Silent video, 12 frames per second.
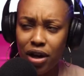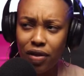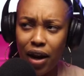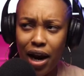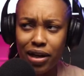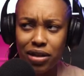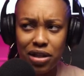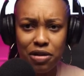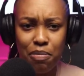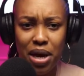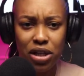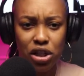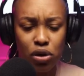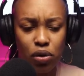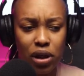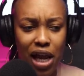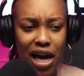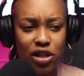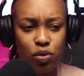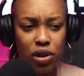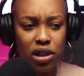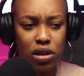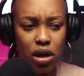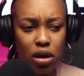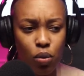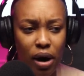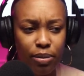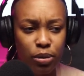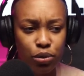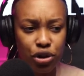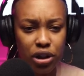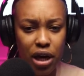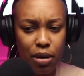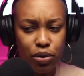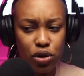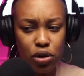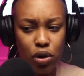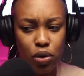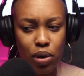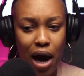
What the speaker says: that I didn't mention on last week's White People Shit episode.